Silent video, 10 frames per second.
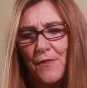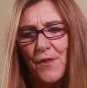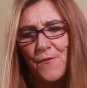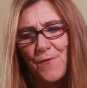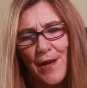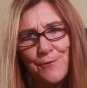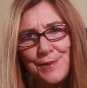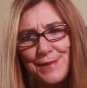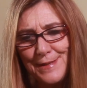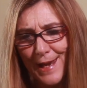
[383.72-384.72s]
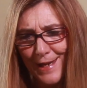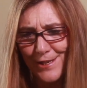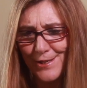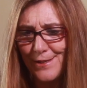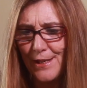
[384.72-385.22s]
the
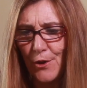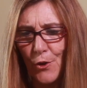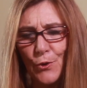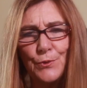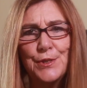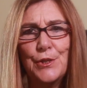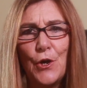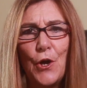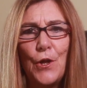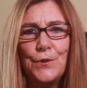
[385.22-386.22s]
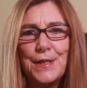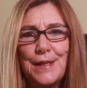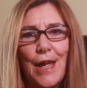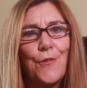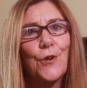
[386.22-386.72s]
foundation that holds it all
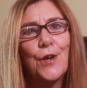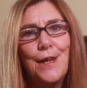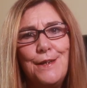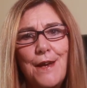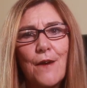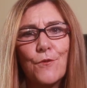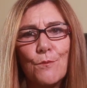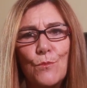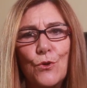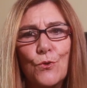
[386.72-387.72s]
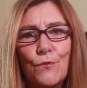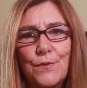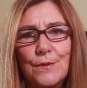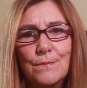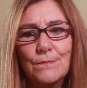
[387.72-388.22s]
together, never moved.